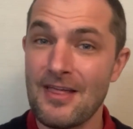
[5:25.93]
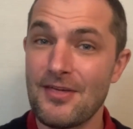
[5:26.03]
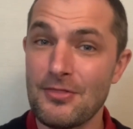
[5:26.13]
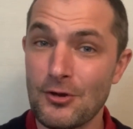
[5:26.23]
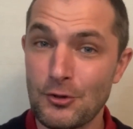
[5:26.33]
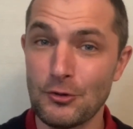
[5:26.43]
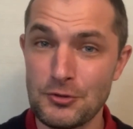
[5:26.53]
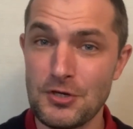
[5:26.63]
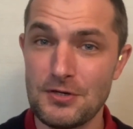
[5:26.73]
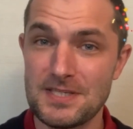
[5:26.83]
then the
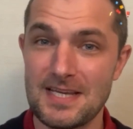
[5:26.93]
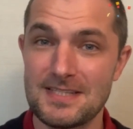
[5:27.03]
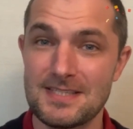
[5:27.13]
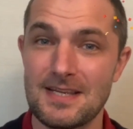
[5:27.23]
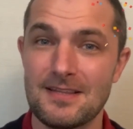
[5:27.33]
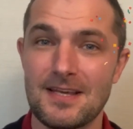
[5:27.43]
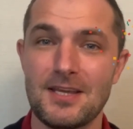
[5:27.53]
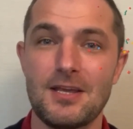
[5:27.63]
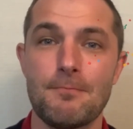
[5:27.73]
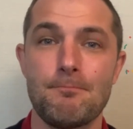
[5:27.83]
good news is
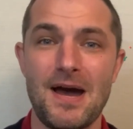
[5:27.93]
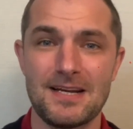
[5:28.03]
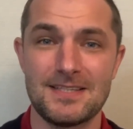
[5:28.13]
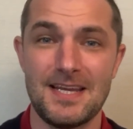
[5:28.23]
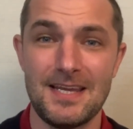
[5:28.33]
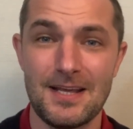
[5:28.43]
that you can backdate